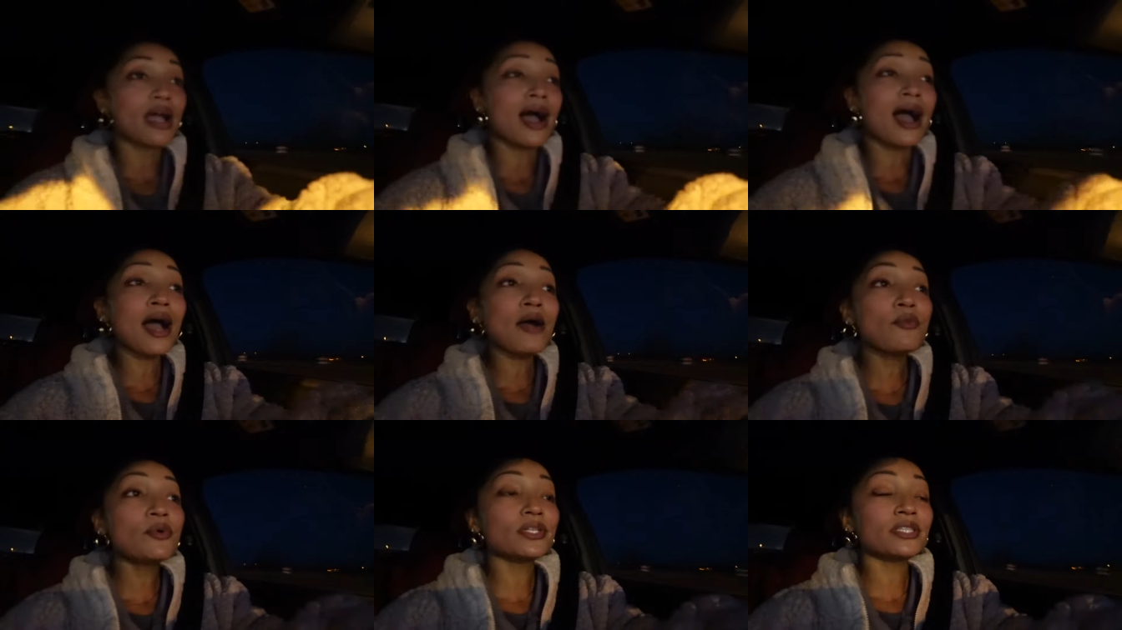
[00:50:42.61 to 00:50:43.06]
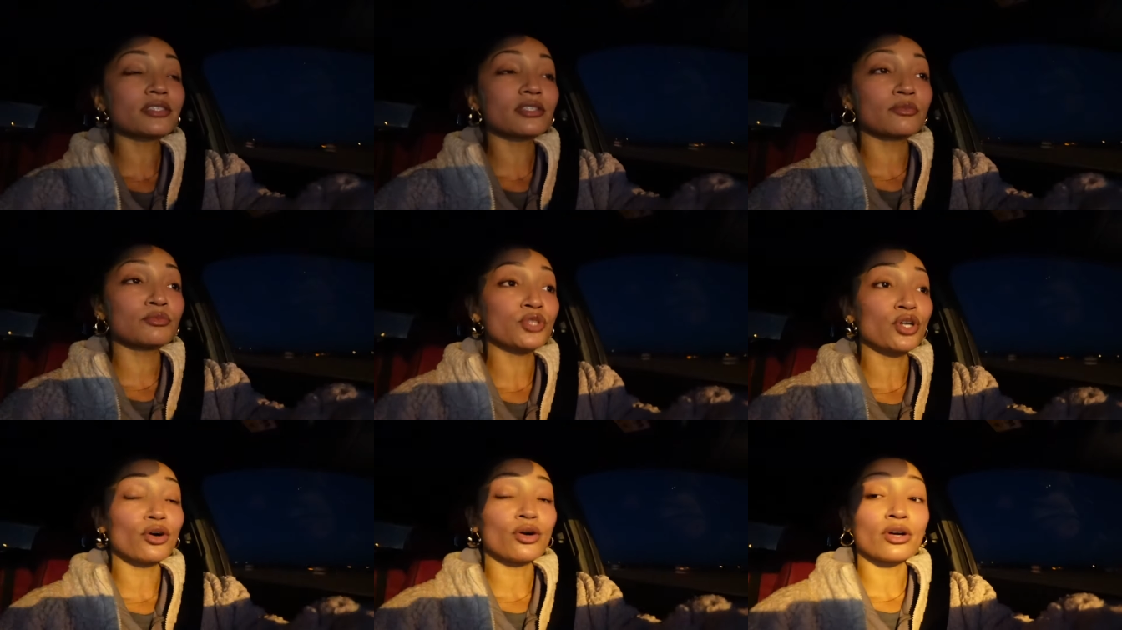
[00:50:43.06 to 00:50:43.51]
I wanted
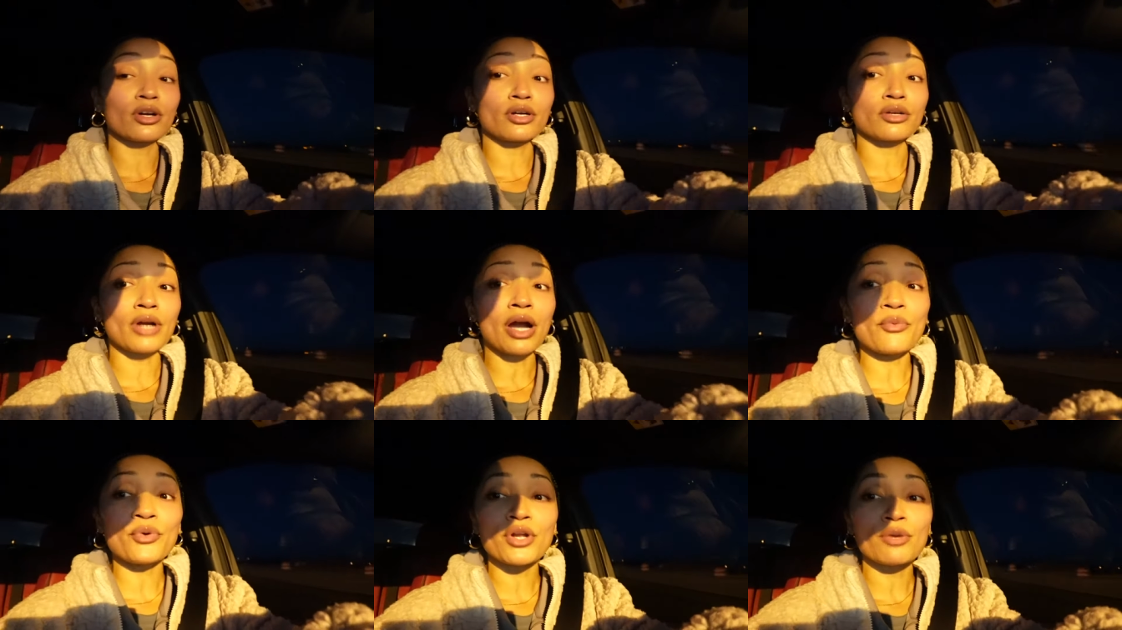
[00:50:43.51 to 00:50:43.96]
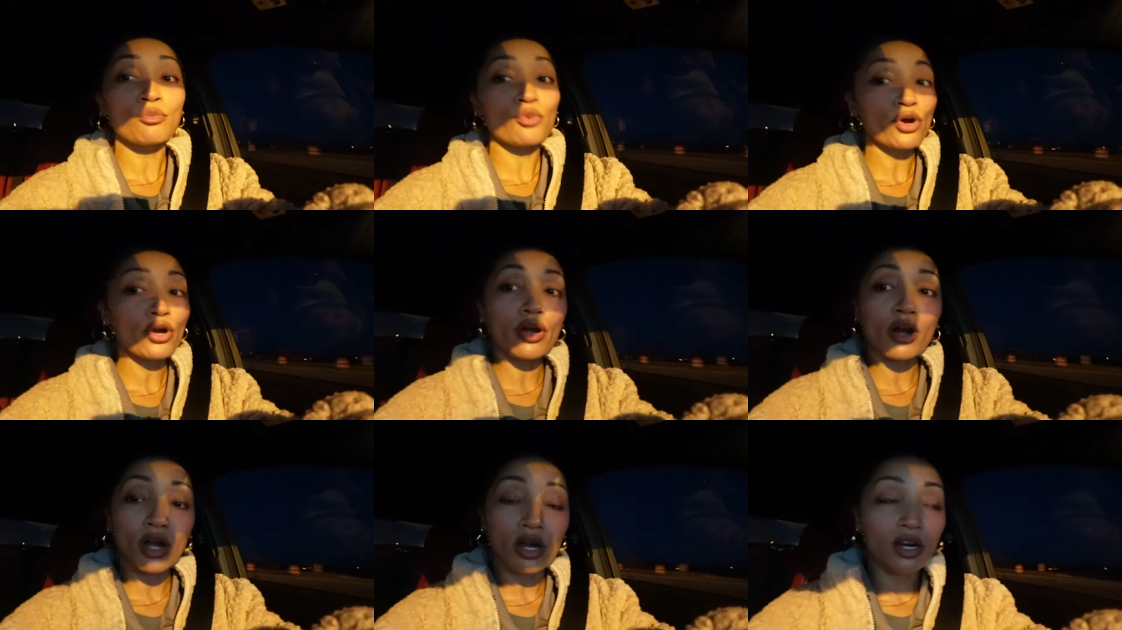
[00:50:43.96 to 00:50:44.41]
some darn, I wanted more
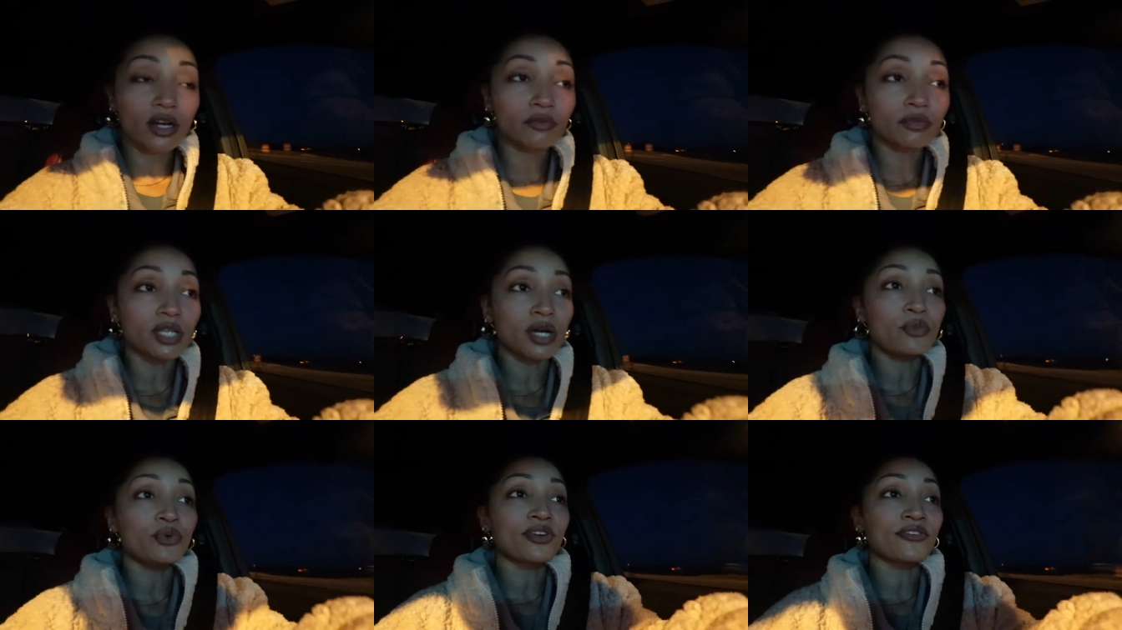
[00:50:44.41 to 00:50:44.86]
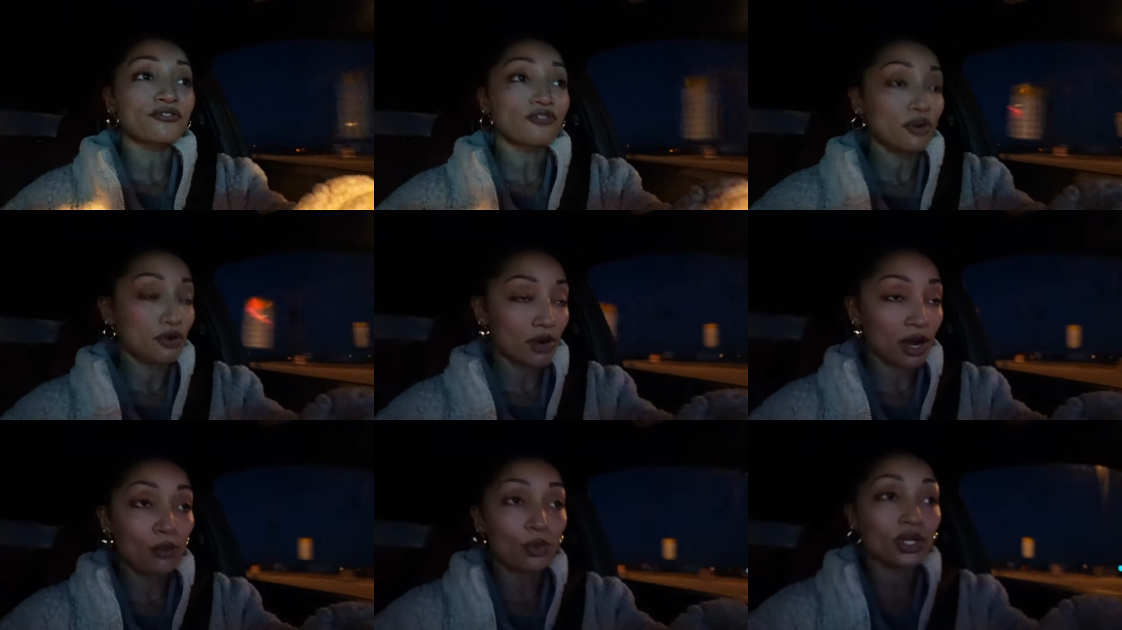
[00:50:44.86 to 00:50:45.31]
carbs, I
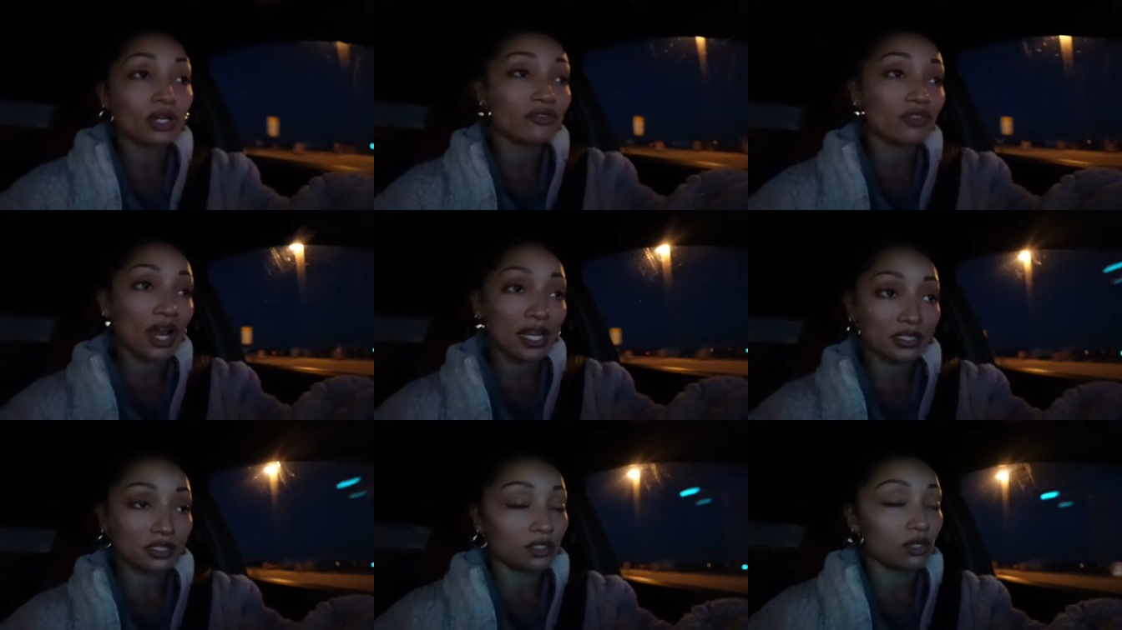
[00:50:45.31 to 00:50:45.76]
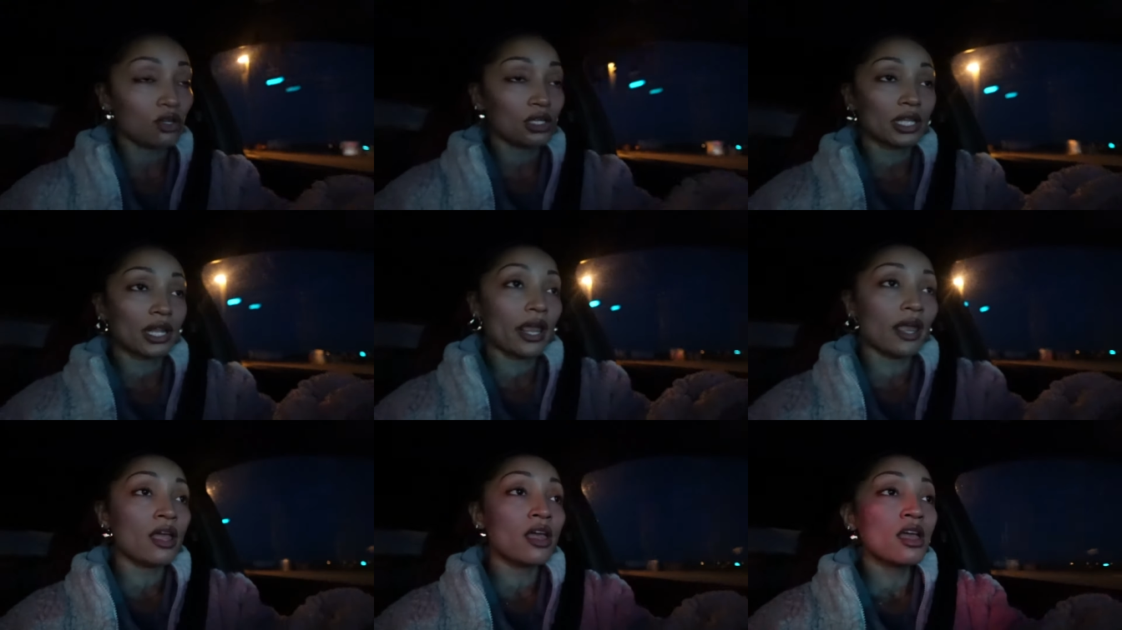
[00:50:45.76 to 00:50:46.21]
wanted rice and all
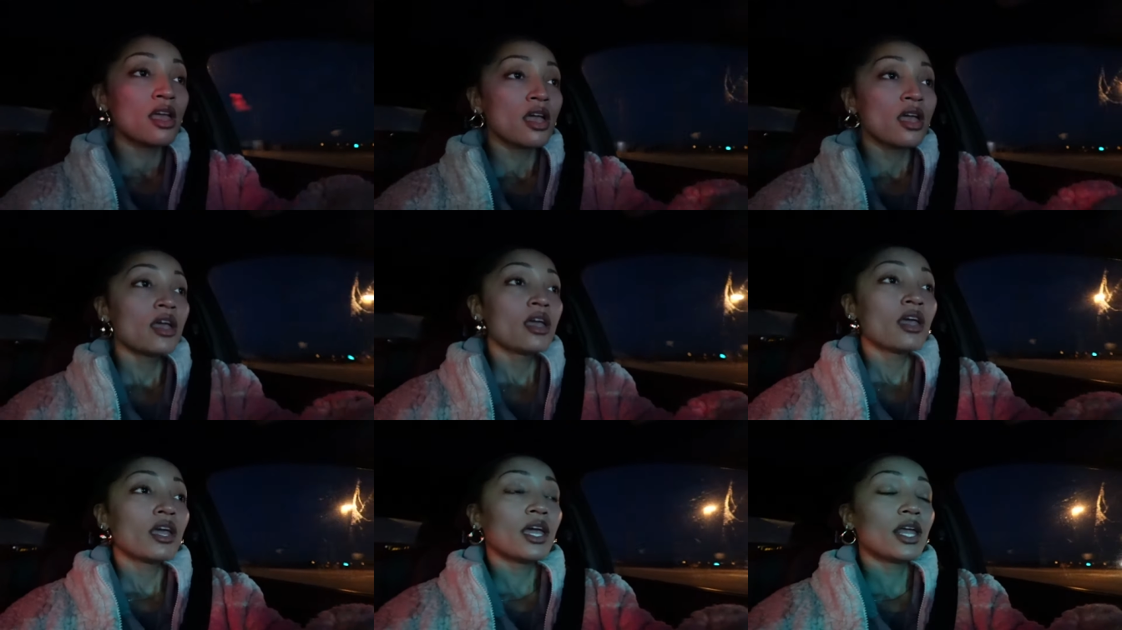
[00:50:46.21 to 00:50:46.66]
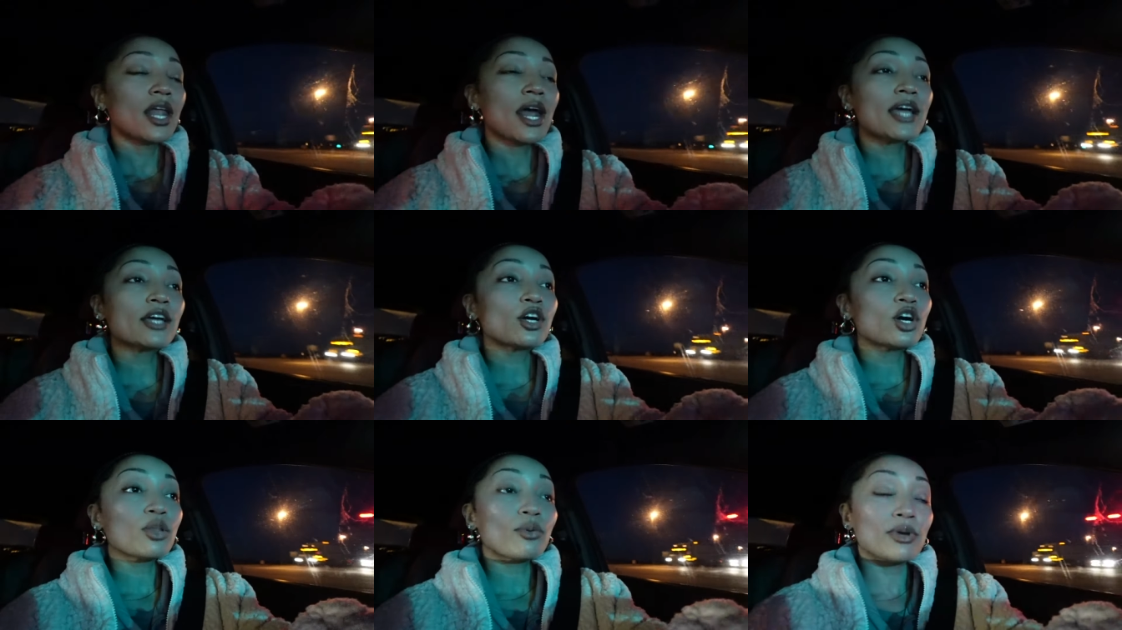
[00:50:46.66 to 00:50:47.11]
of that, and
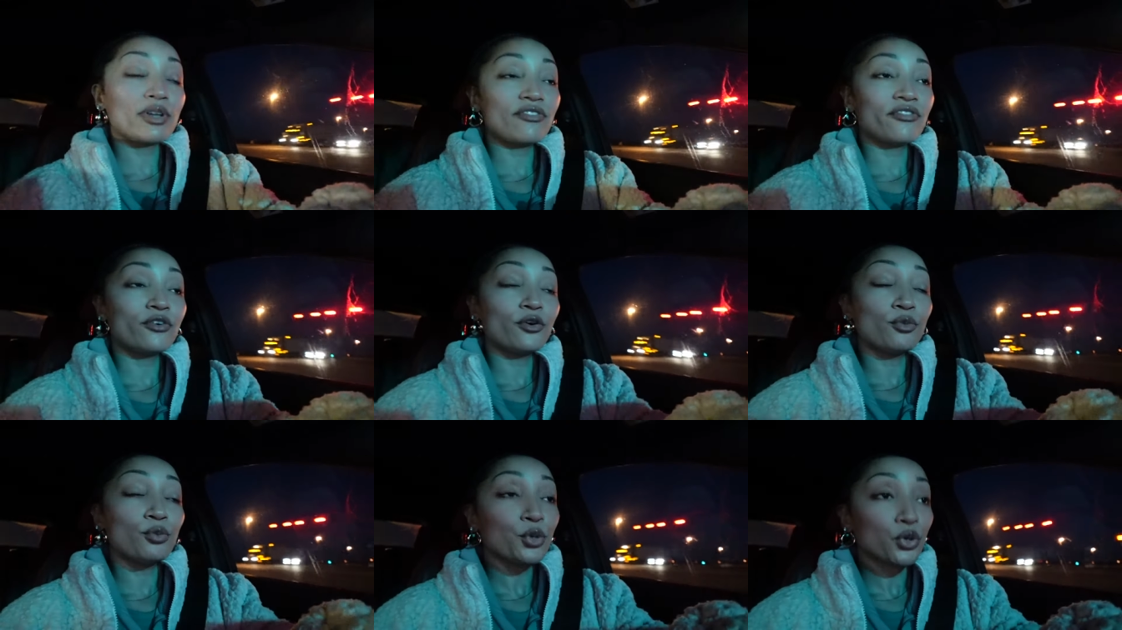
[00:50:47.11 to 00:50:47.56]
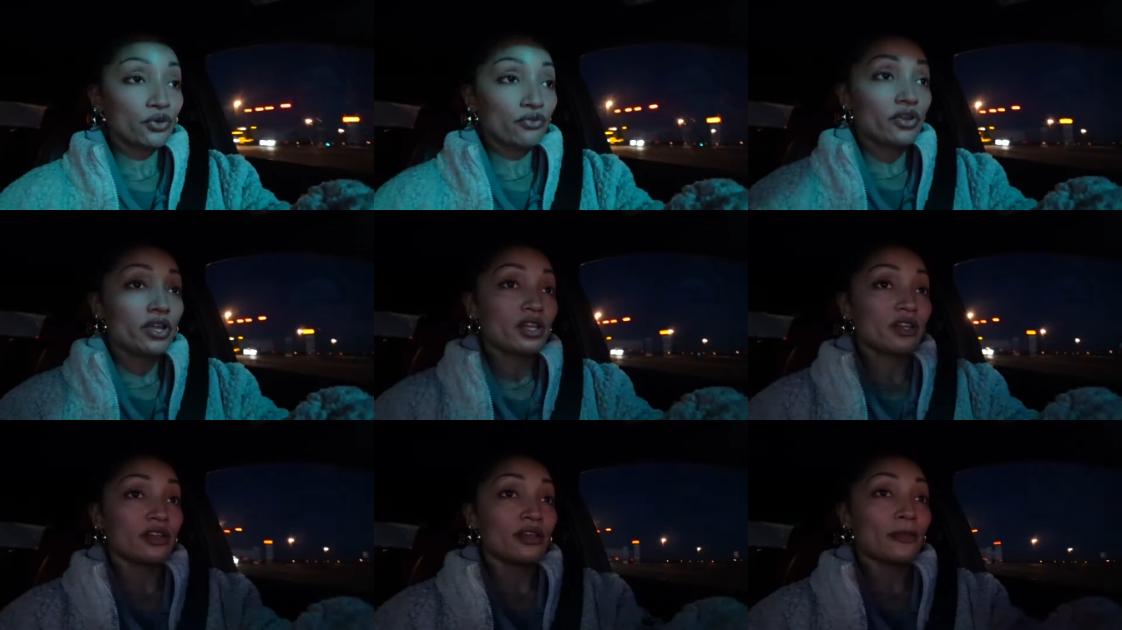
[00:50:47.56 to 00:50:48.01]
I always feel
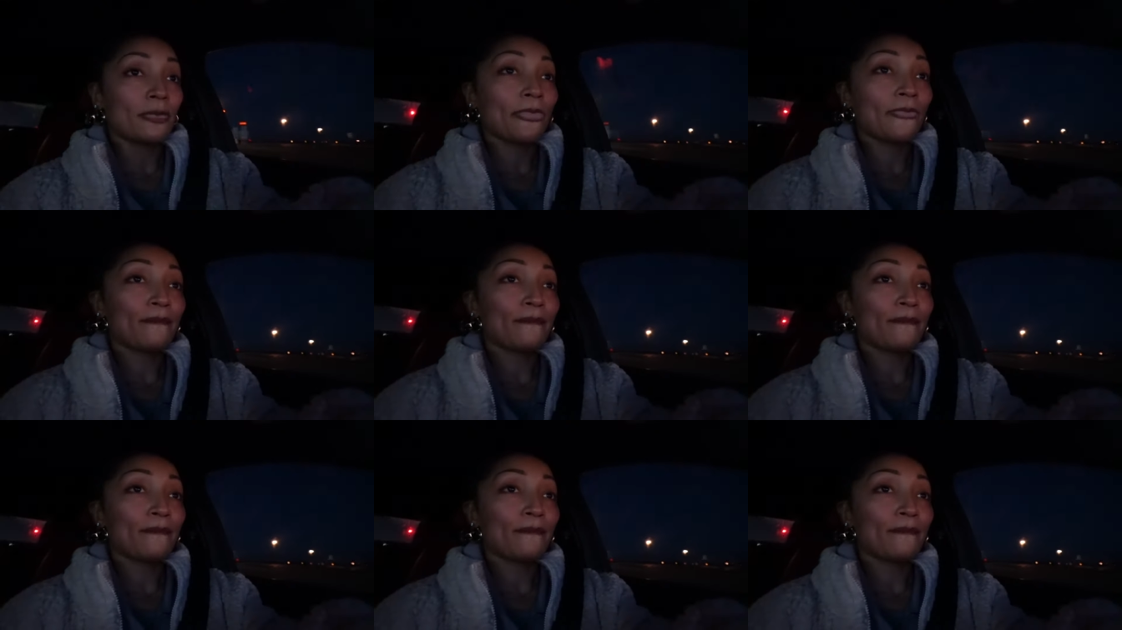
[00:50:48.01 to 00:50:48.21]
motivated.